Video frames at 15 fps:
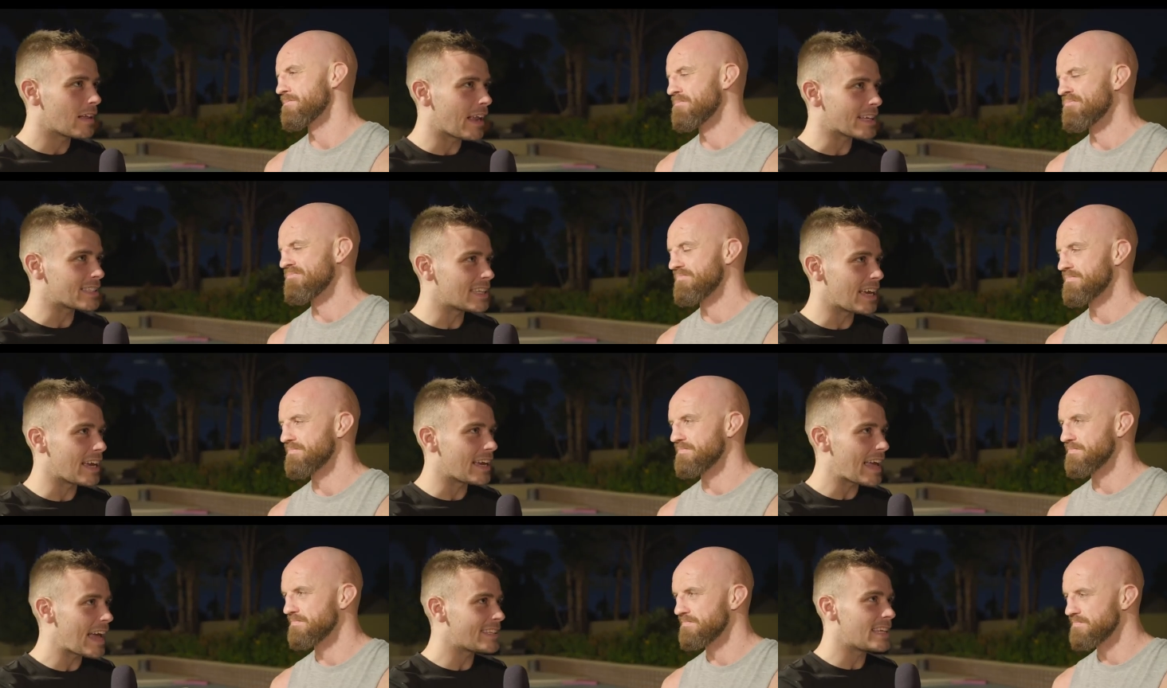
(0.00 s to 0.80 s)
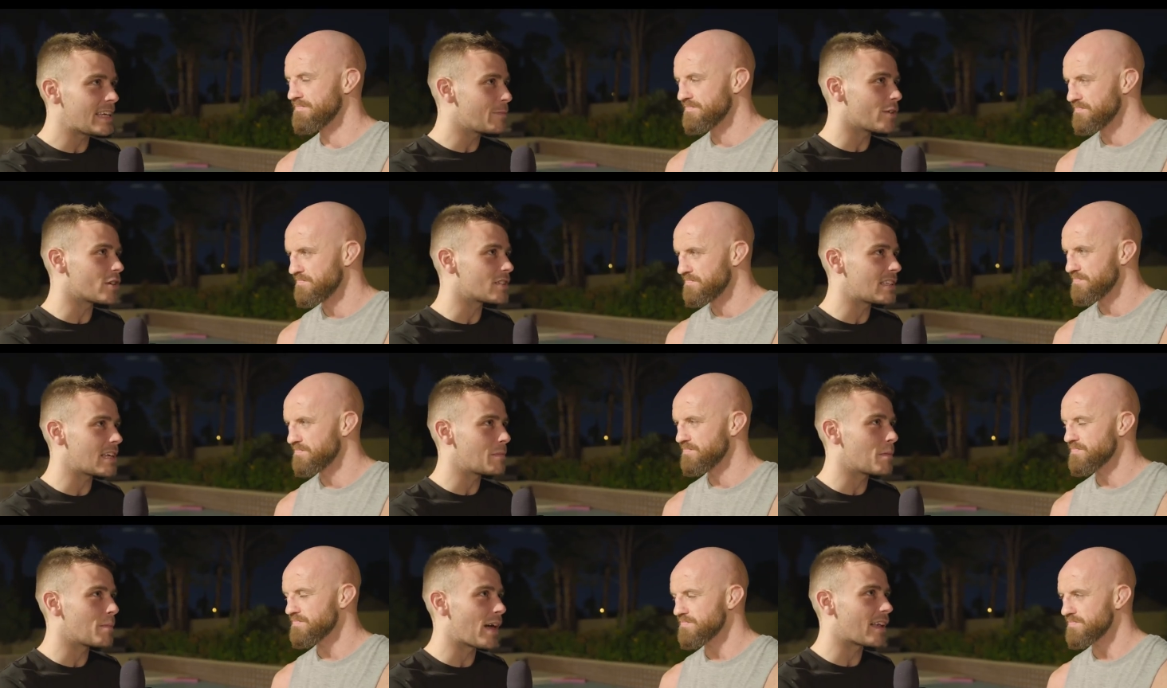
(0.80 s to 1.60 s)
Speaker 1: like say a team versus
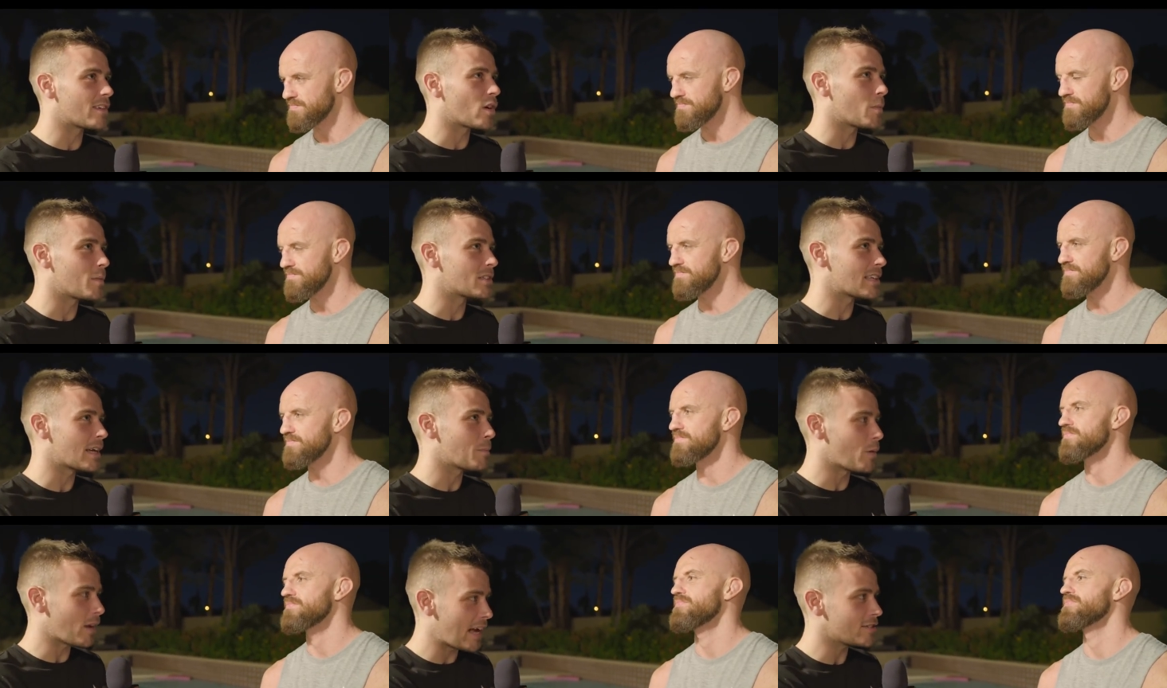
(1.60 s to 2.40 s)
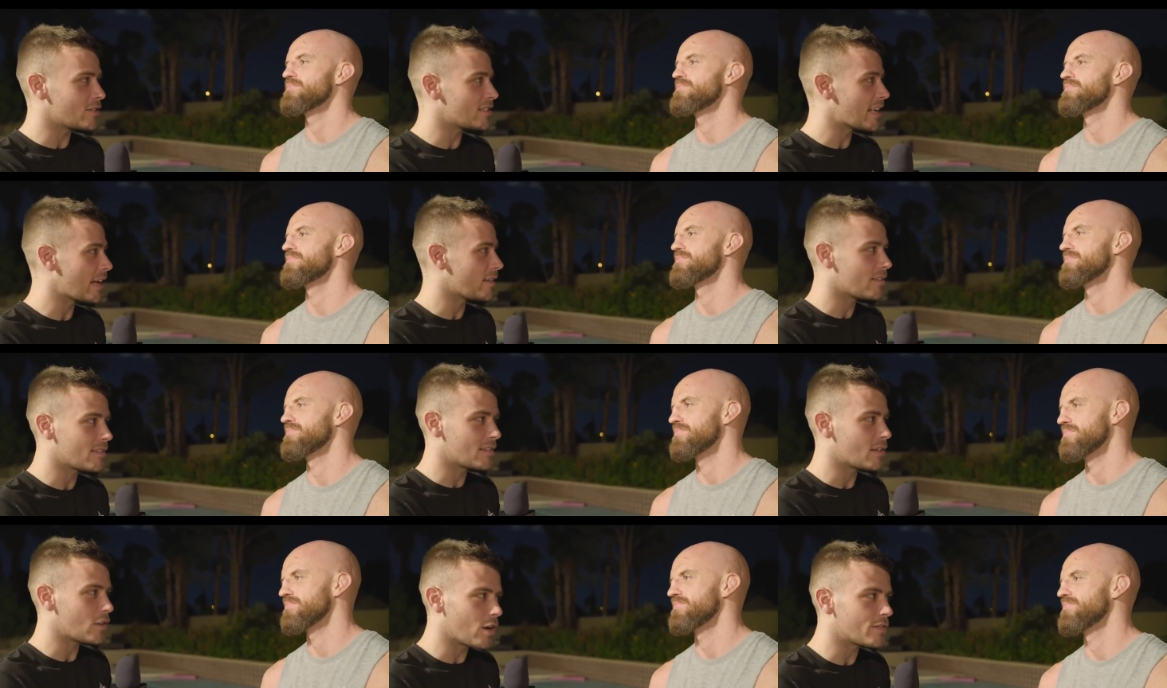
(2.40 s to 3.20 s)
team in Bellator, but it's like, but as you said,
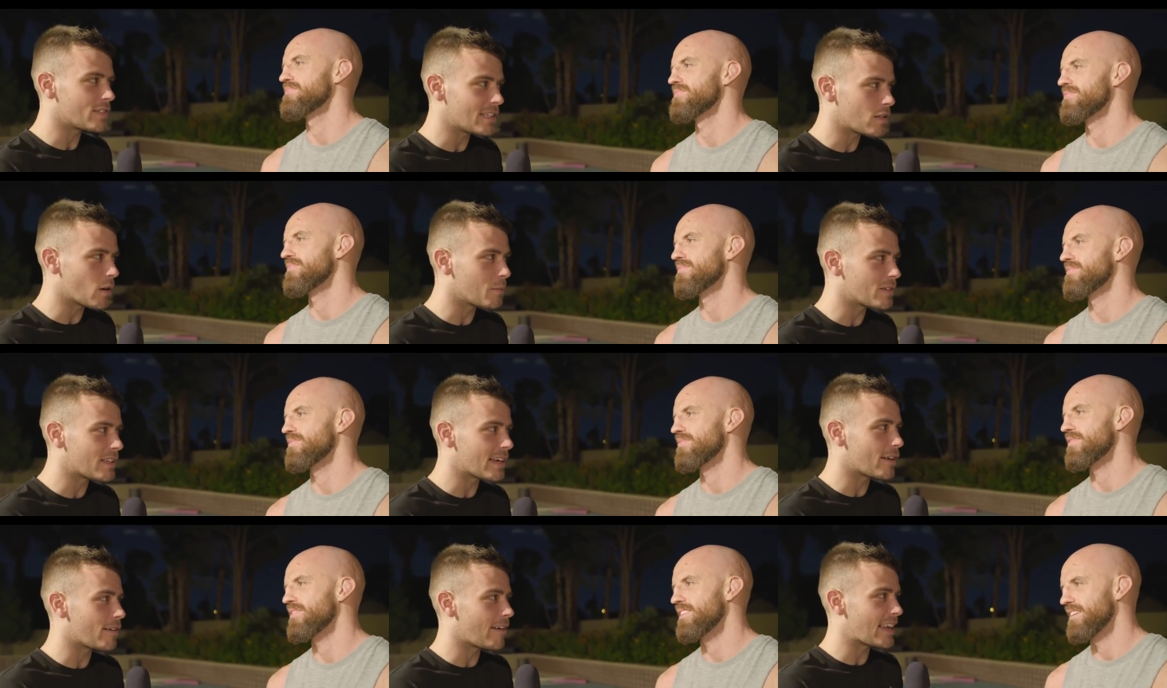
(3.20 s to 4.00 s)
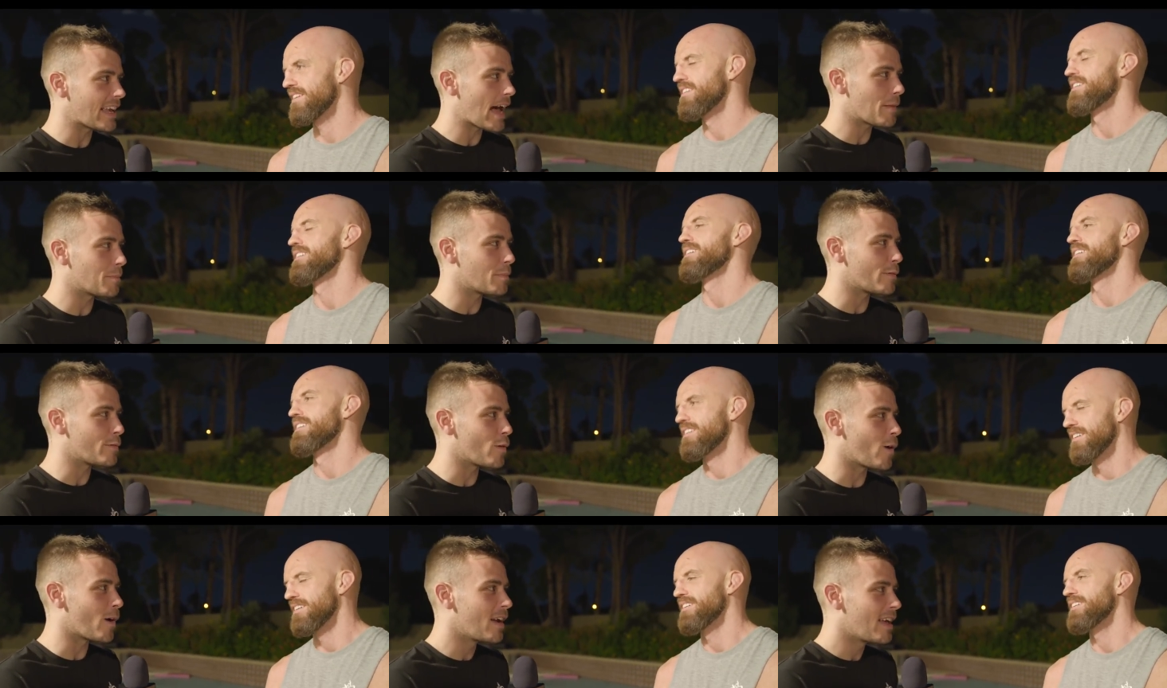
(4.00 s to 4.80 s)
the UFC Dublin thing already happened
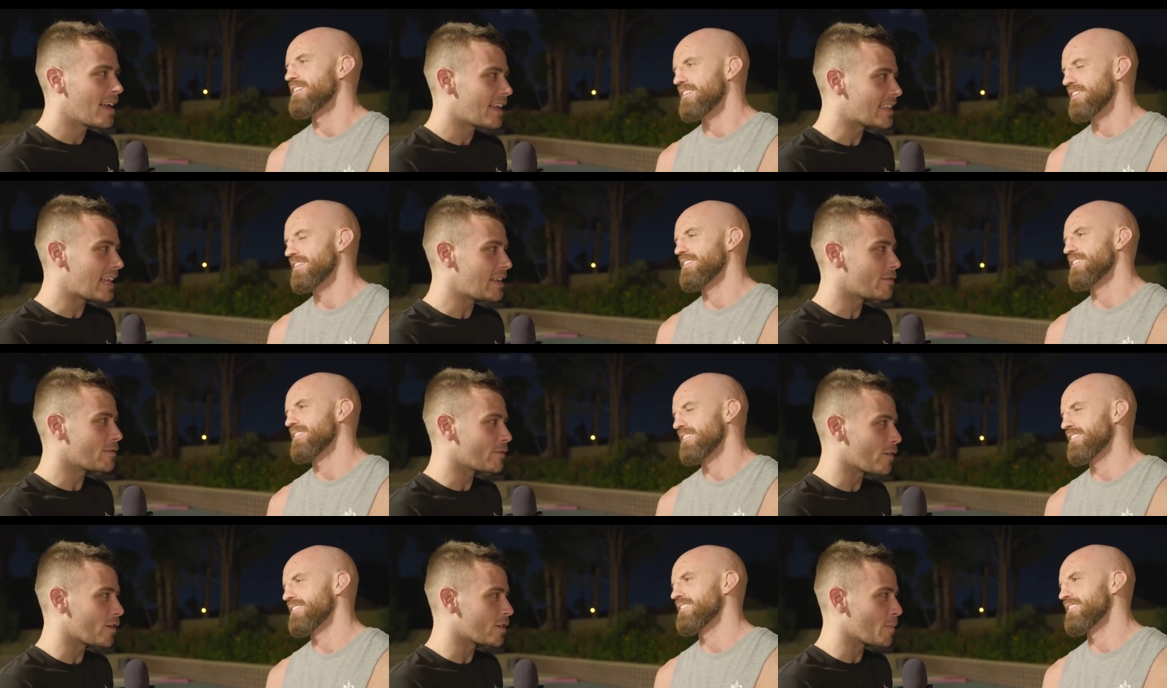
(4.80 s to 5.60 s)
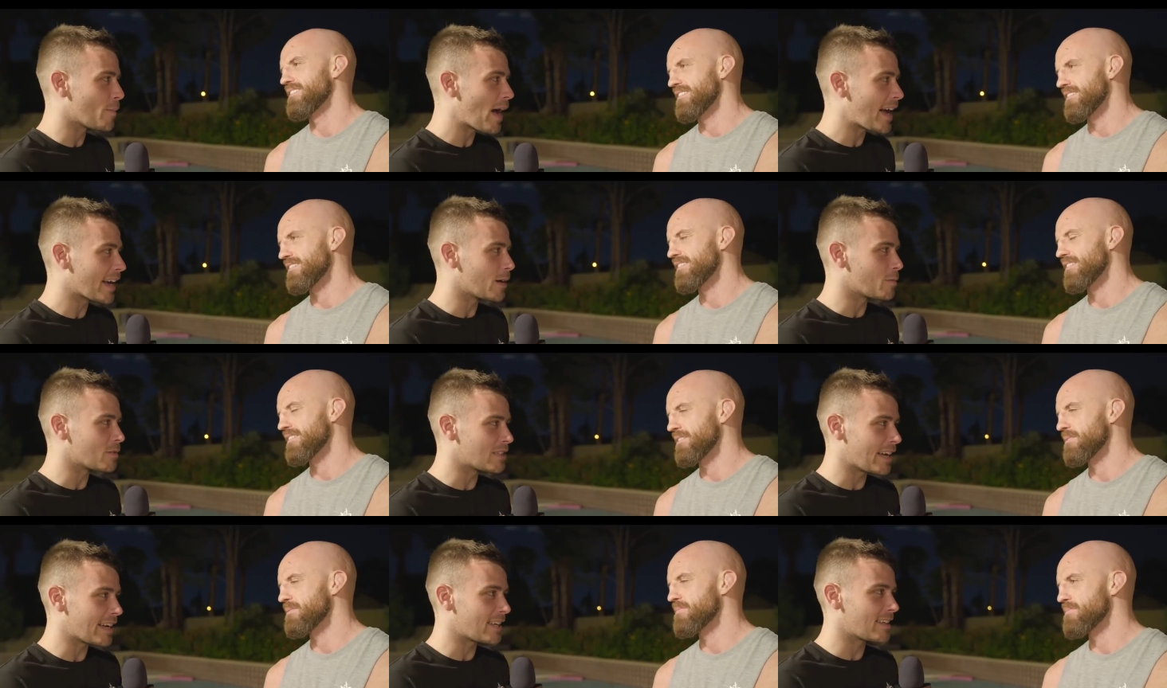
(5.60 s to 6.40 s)
before, and then even further back, it
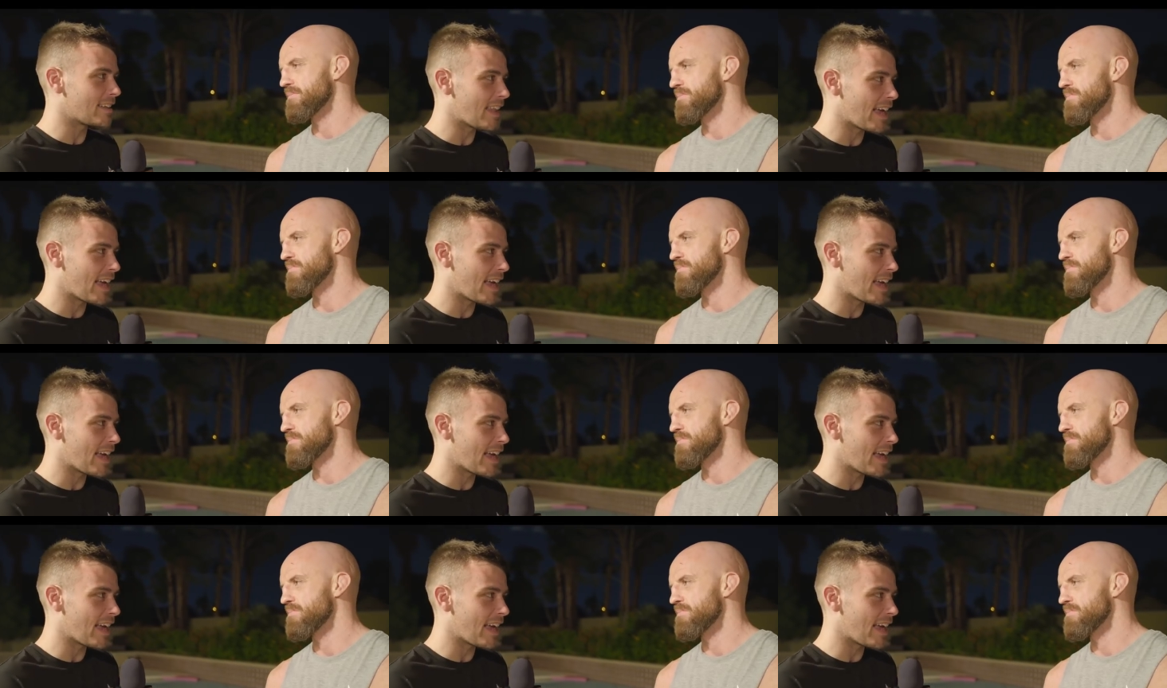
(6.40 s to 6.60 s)
was like